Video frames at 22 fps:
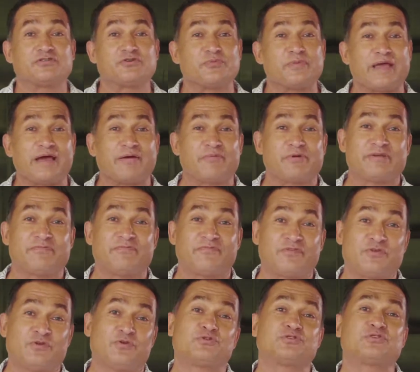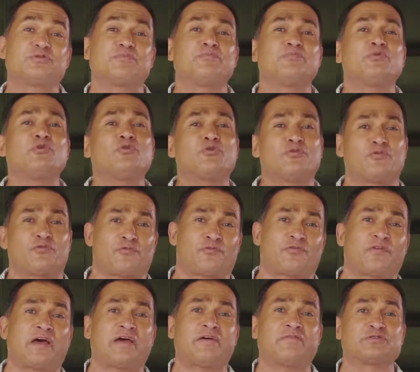you'll be able to infuse the beautiful
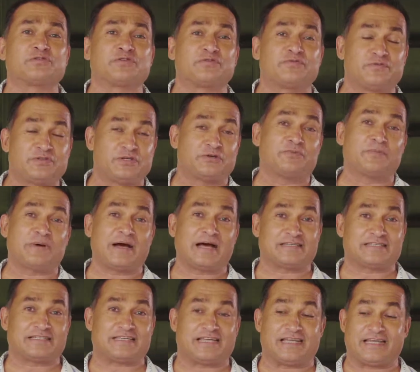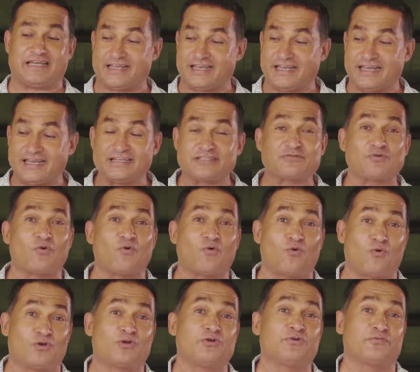flavors of Dilmah tea into
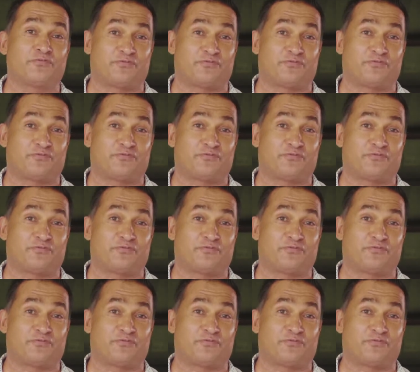all your